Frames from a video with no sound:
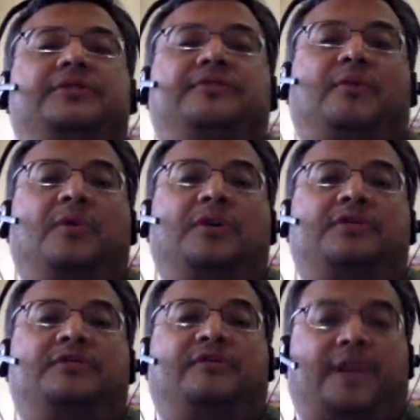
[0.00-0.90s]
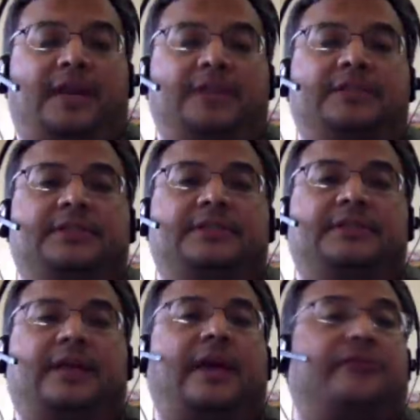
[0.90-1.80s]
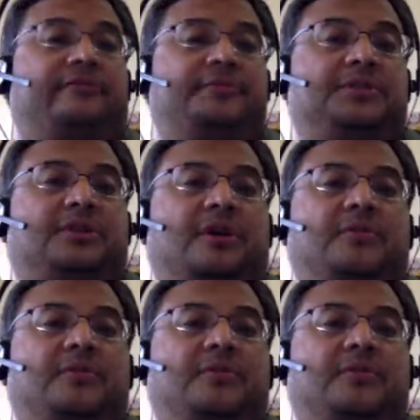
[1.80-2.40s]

Ford's face, the actor from Star